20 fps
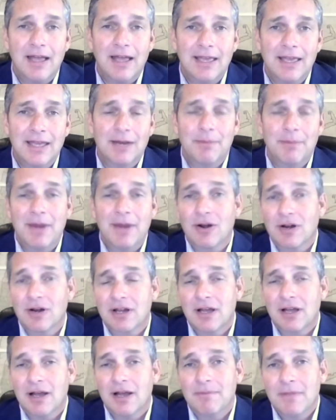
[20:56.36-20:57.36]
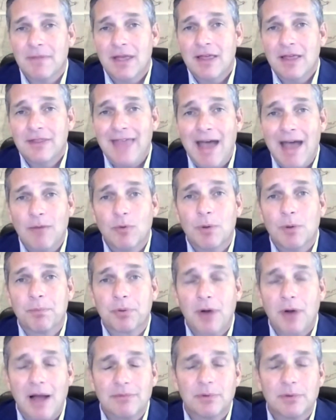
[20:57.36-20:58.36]
in America, that will
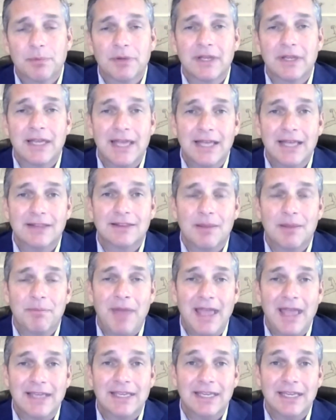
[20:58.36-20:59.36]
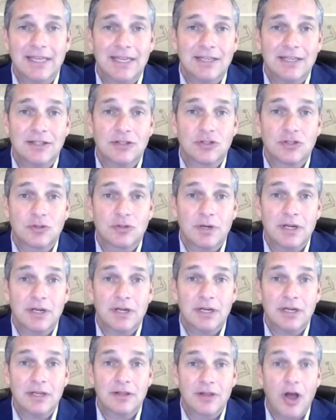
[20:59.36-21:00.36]
probably hit the banking
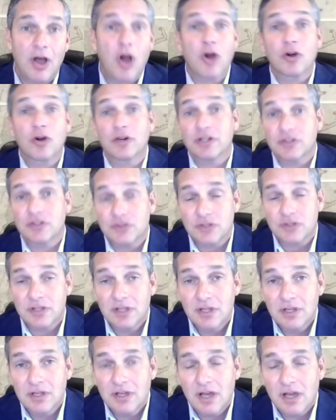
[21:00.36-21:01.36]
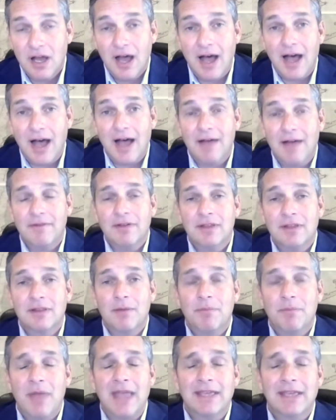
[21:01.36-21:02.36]
industry the hardest.
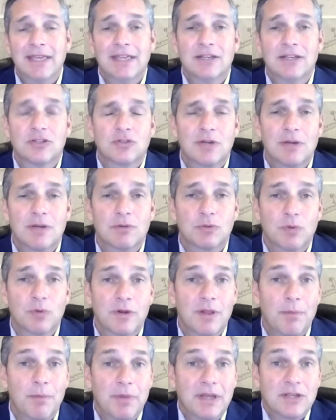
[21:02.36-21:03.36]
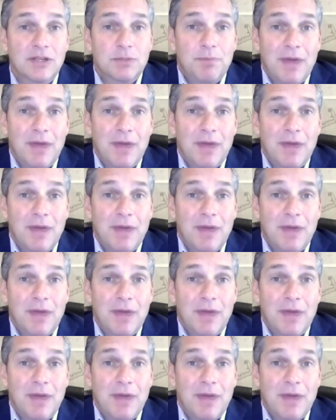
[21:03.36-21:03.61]
The banking industry was one of the biggest